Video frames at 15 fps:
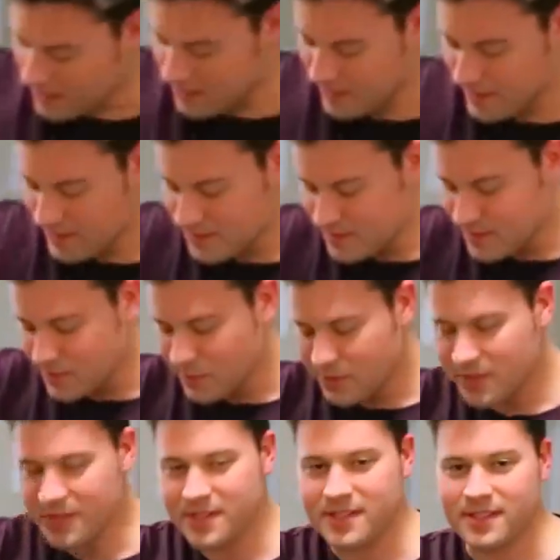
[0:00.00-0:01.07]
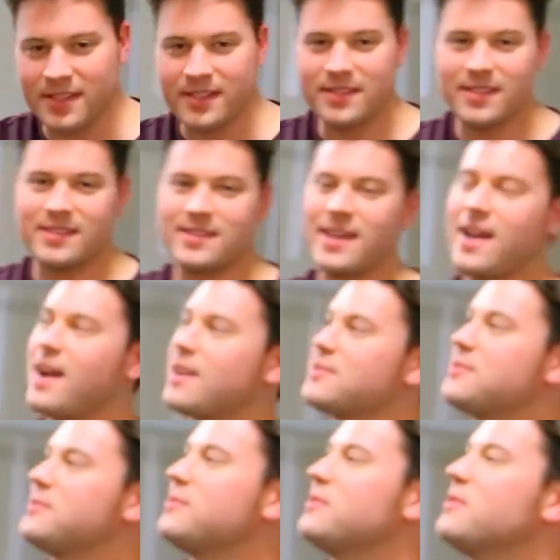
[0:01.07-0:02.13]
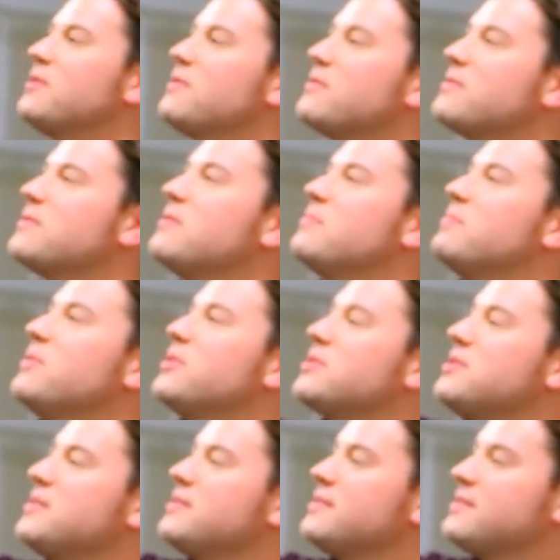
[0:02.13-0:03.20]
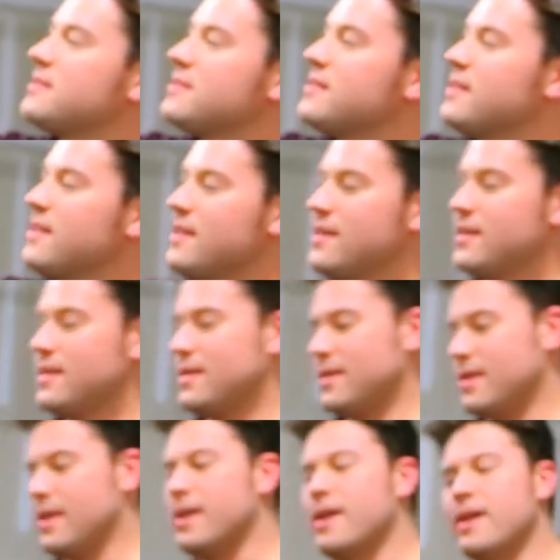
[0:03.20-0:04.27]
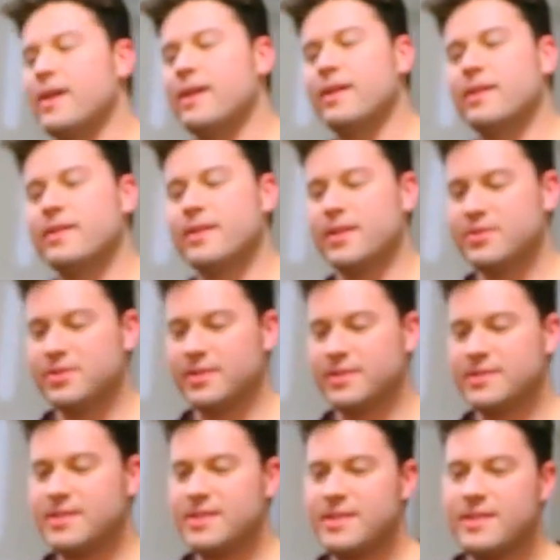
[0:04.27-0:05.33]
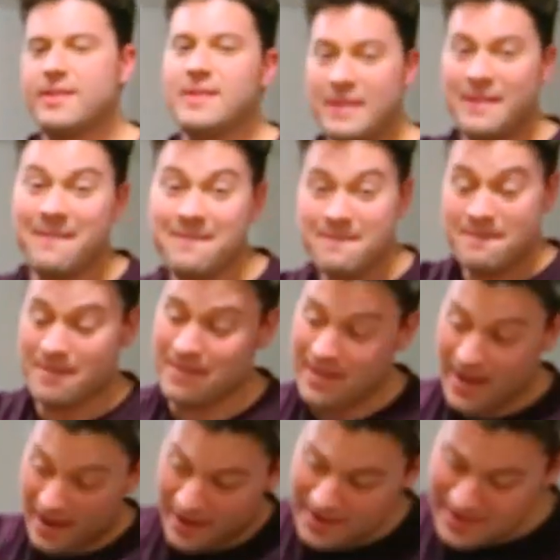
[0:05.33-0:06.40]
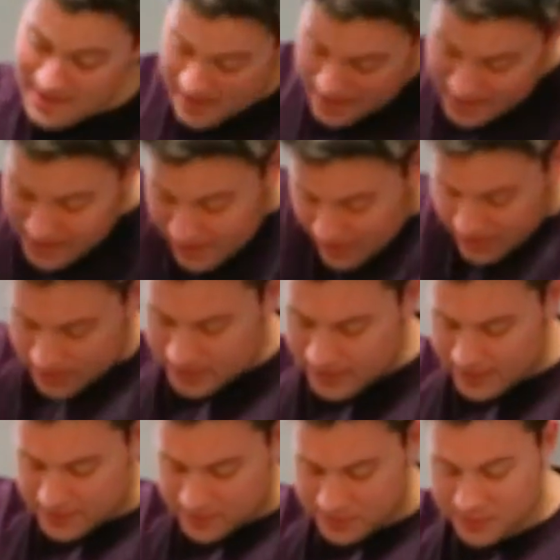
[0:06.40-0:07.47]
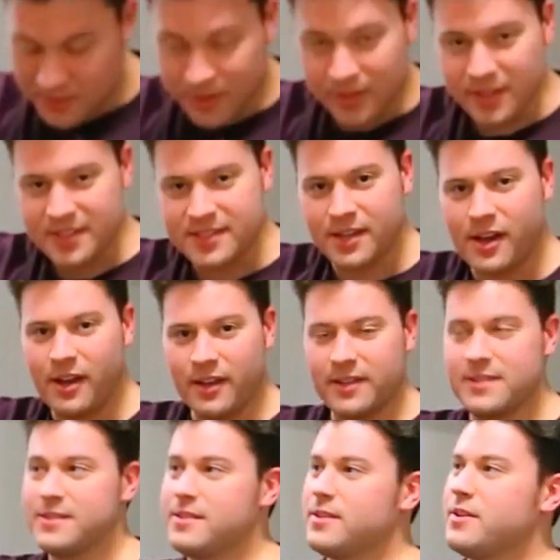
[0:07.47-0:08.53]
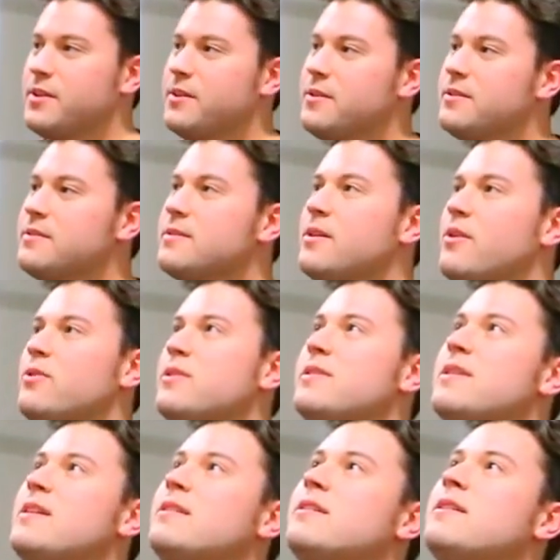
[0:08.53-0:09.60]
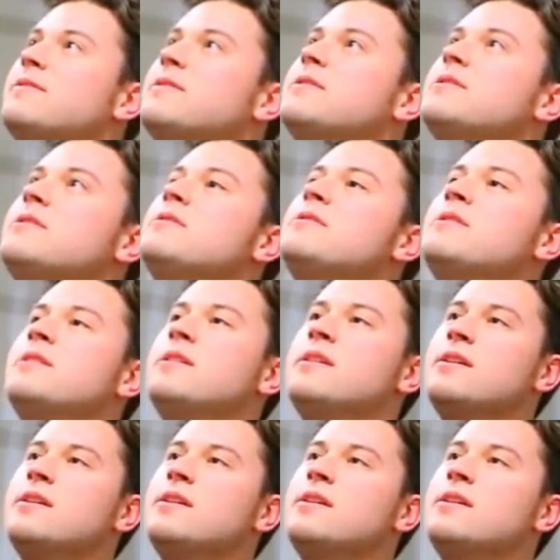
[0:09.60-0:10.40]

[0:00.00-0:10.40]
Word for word: Alright, so we just slid this axle over the bushings. Uh, as you can see, like, it's really solid, so only thing left to do,